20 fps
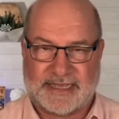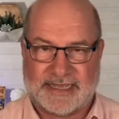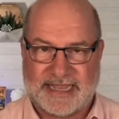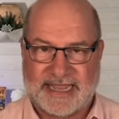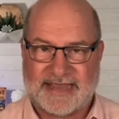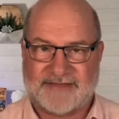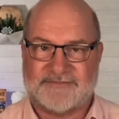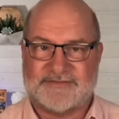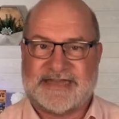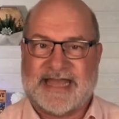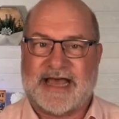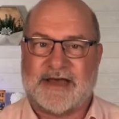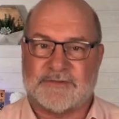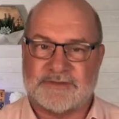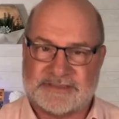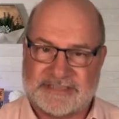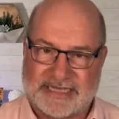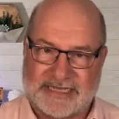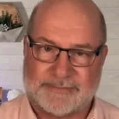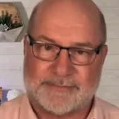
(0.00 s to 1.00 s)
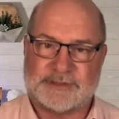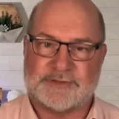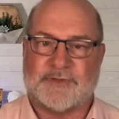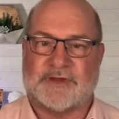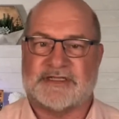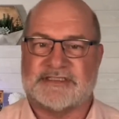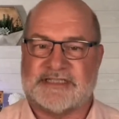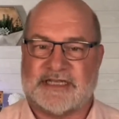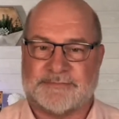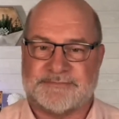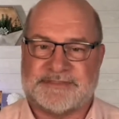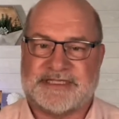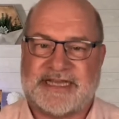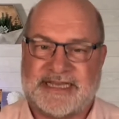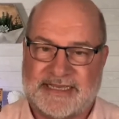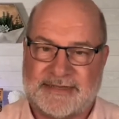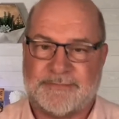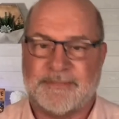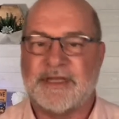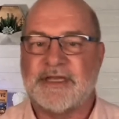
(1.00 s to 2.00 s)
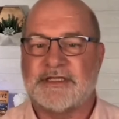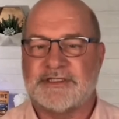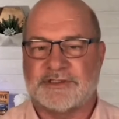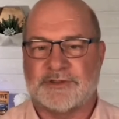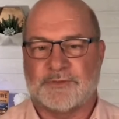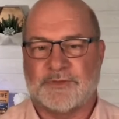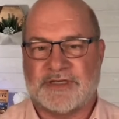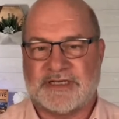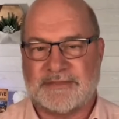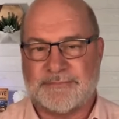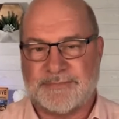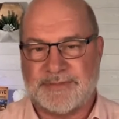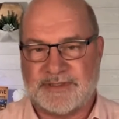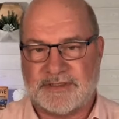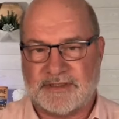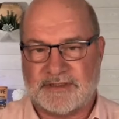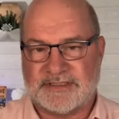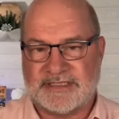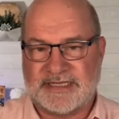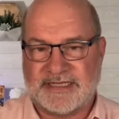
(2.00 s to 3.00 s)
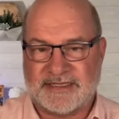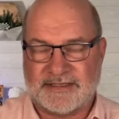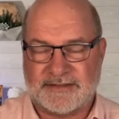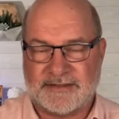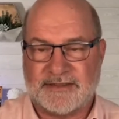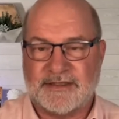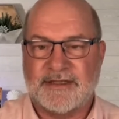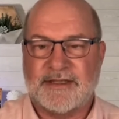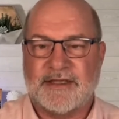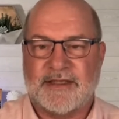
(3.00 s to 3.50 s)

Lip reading: have downtime as well as uptime to really build in